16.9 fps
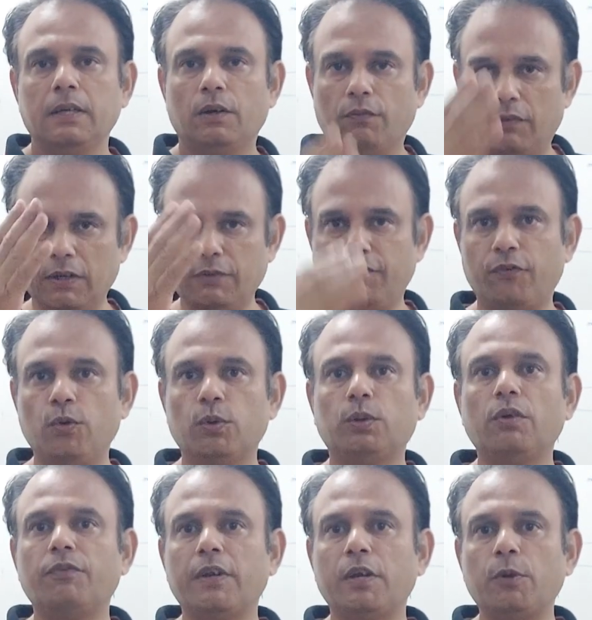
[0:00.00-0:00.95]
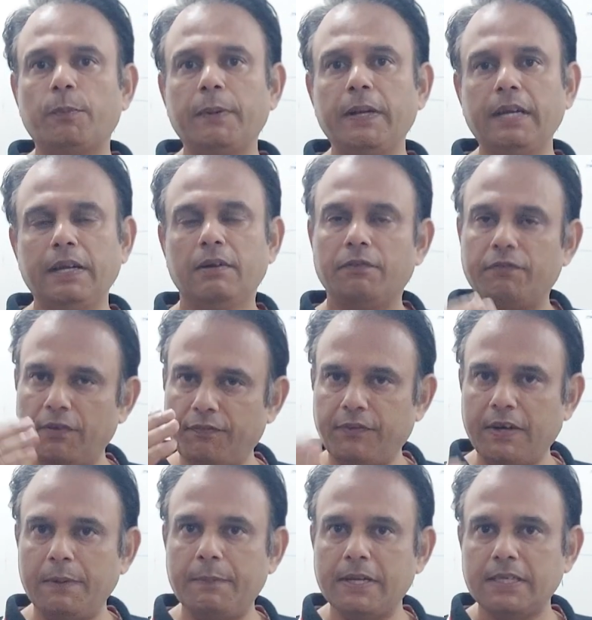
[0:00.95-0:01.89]
1/4 of a rupee,
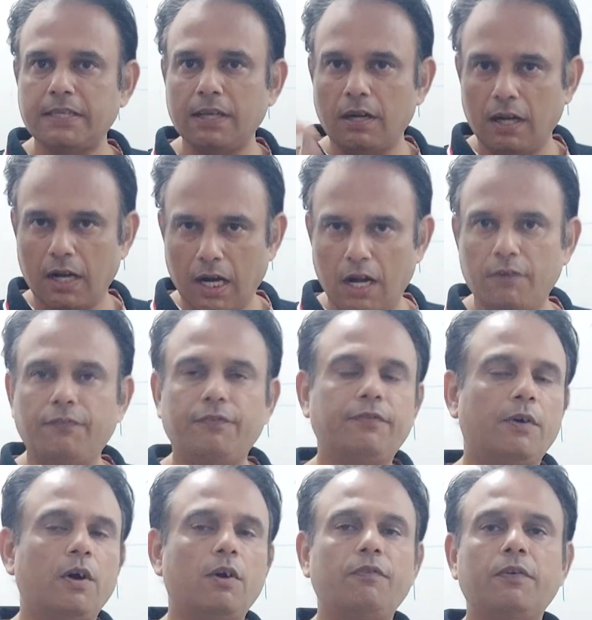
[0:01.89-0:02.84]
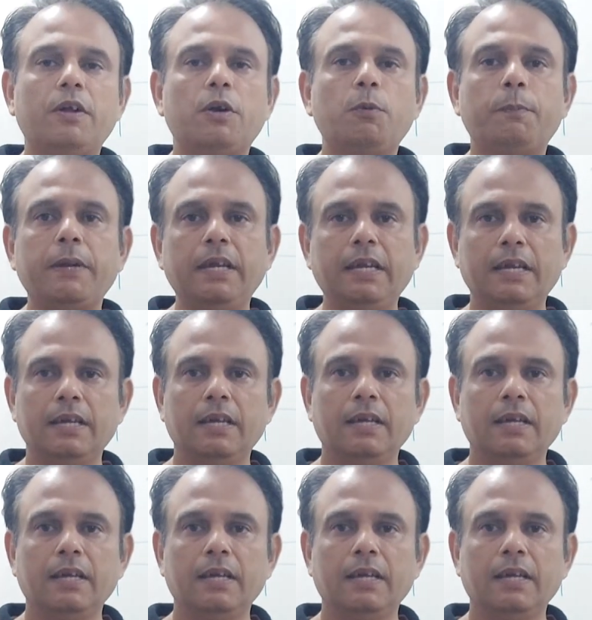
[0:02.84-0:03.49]
50 paisa, half of a rupee,